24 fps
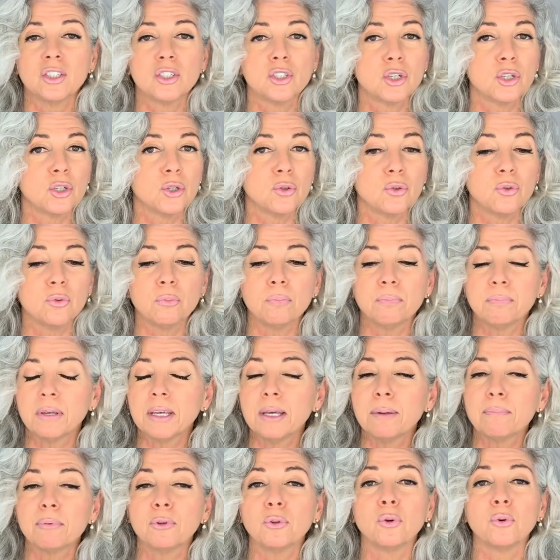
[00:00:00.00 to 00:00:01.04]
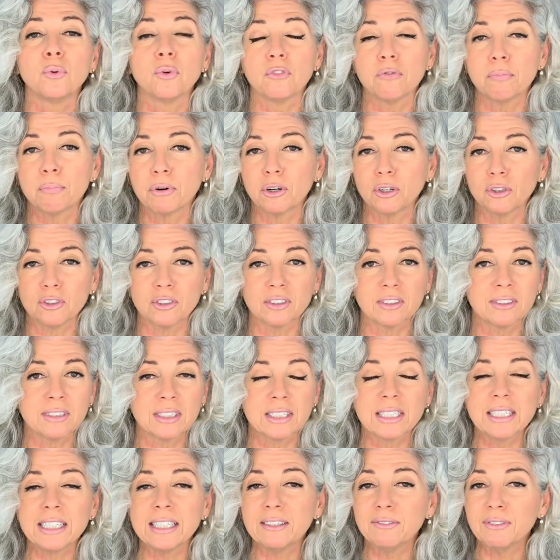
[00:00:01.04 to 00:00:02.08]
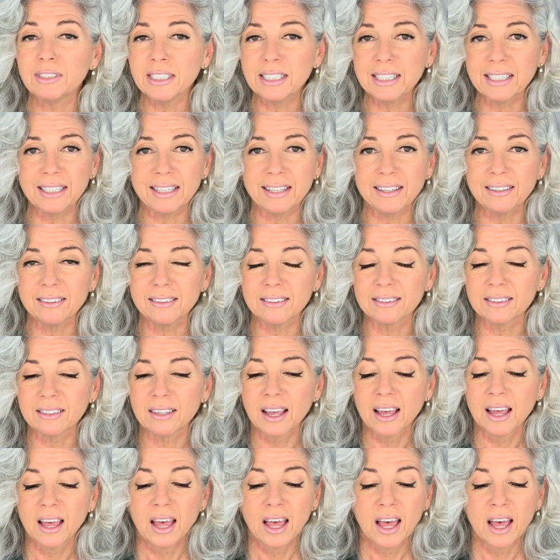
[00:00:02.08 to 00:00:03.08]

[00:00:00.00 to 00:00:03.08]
to people who have purchased the DVDs,